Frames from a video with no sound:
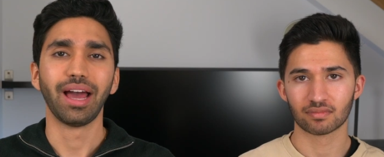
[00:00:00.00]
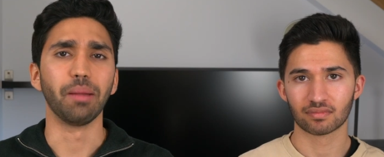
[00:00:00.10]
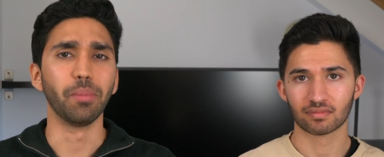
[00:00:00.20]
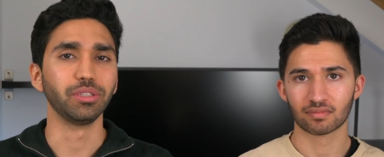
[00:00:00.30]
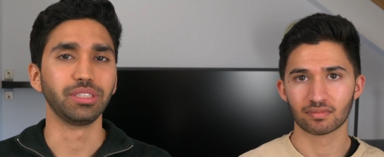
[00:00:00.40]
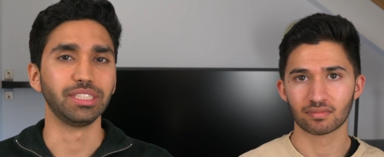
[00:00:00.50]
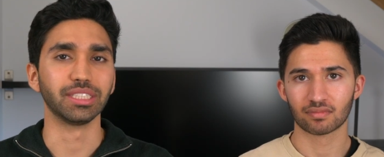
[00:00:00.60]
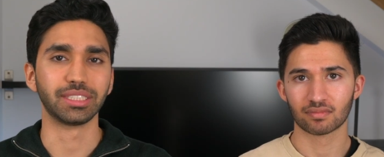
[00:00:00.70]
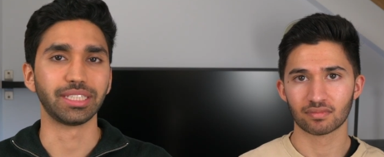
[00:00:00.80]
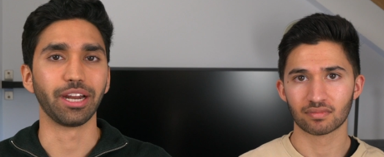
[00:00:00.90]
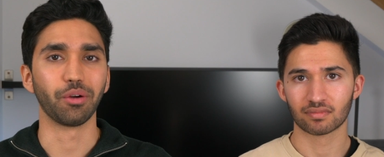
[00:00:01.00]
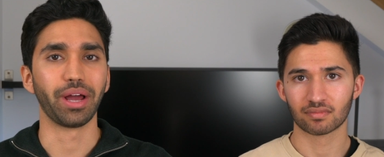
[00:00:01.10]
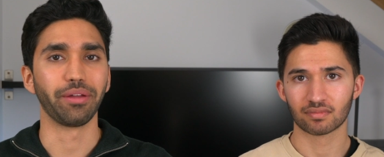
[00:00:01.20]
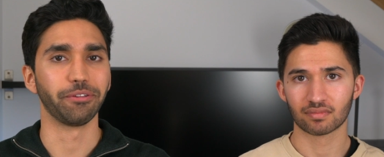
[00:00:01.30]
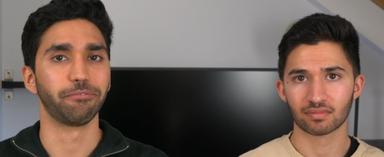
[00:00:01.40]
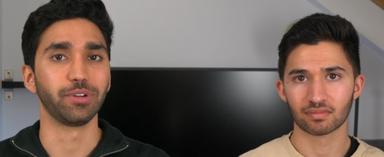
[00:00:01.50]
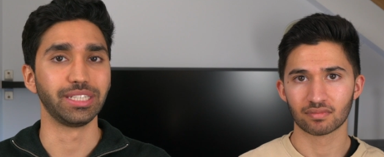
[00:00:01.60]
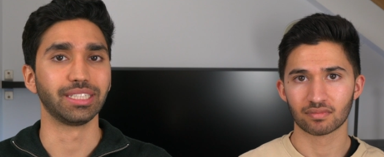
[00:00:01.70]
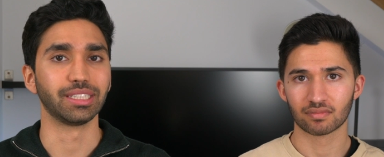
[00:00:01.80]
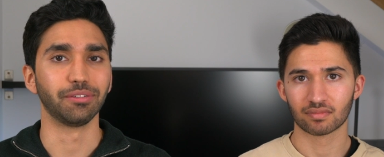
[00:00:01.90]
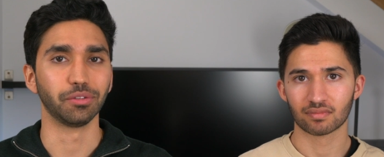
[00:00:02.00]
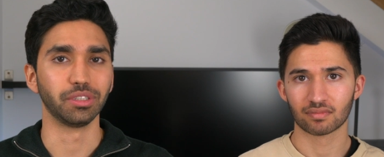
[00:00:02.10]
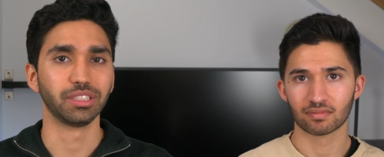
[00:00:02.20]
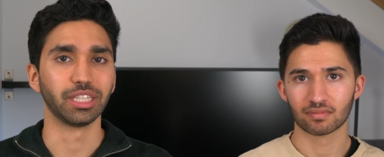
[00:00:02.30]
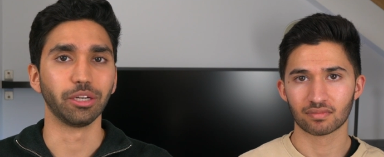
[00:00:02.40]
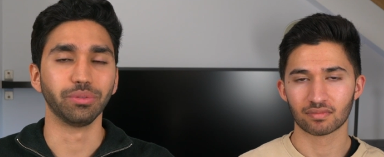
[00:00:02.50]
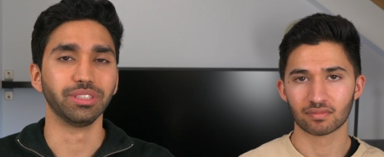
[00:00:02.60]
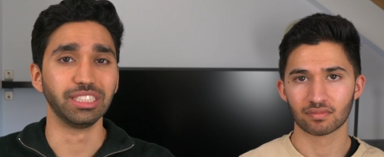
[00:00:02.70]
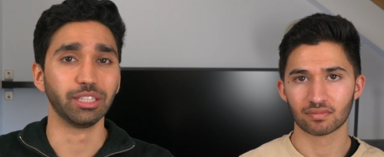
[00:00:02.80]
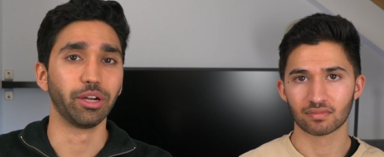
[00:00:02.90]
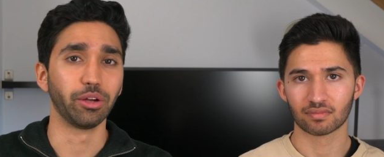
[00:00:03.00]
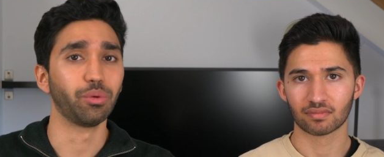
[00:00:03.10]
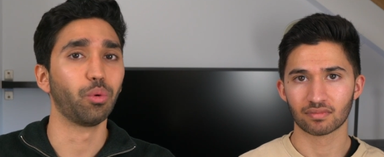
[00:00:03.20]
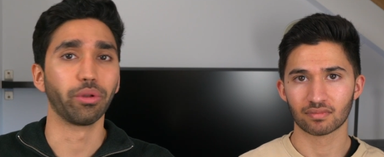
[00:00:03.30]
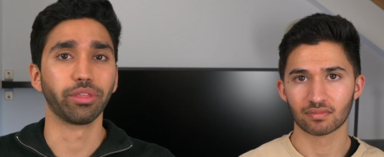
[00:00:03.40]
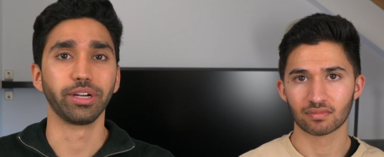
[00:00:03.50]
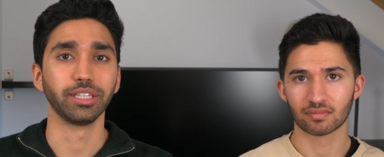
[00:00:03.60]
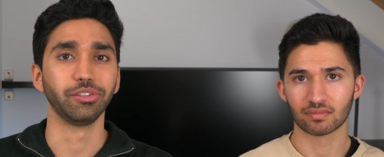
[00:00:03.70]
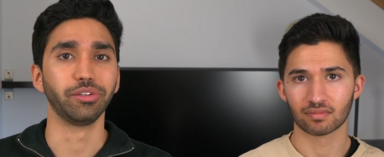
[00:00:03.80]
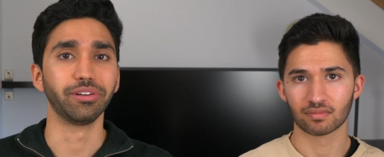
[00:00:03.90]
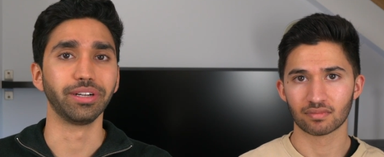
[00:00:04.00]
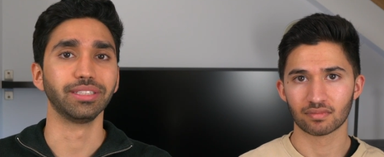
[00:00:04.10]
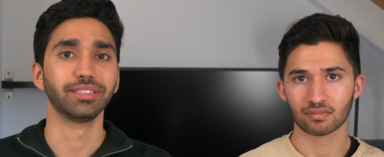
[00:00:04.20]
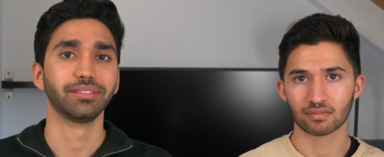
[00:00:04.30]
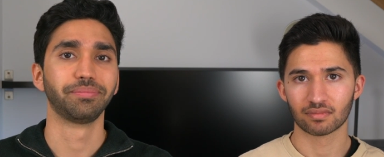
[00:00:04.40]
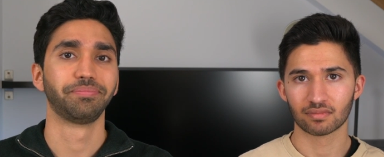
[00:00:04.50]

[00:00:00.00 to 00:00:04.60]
Speaker 1: and mostly just stayed around the freezing level, so 0 or 32 degrees.